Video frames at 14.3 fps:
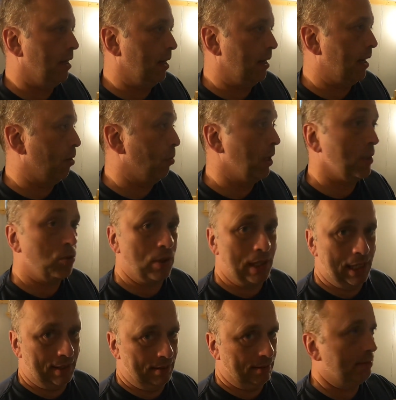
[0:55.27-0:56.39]
I will do
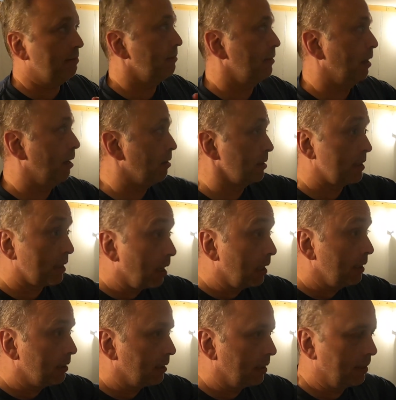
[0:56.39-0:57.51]
that
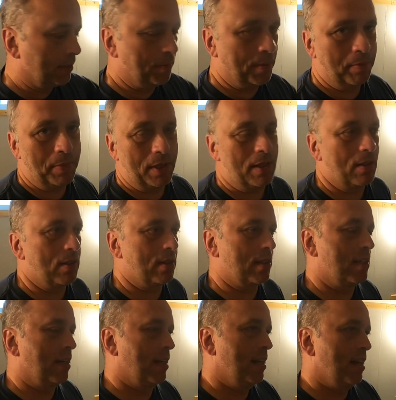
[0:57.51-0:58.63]
outside because
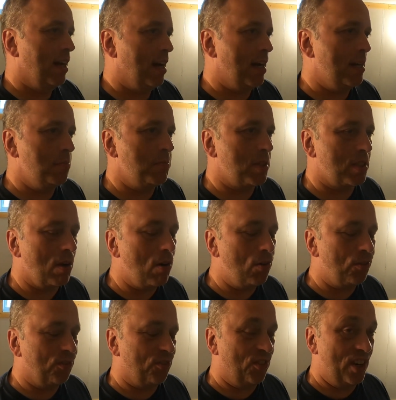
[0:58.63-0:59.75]
I'm so
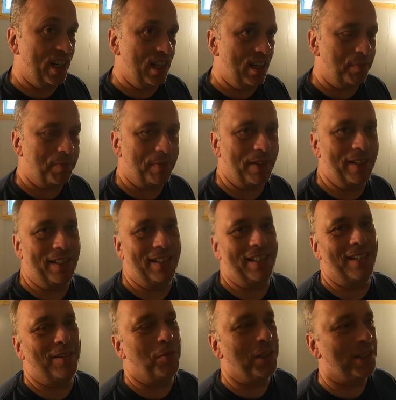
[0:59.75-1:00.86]
fed up
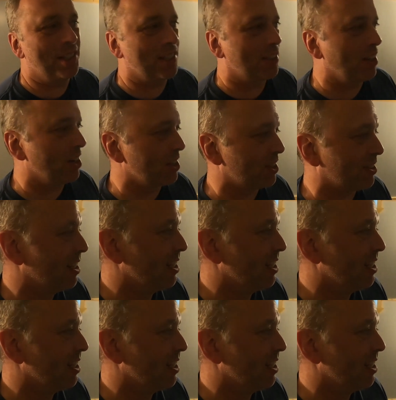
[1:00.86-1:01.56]
with the dust.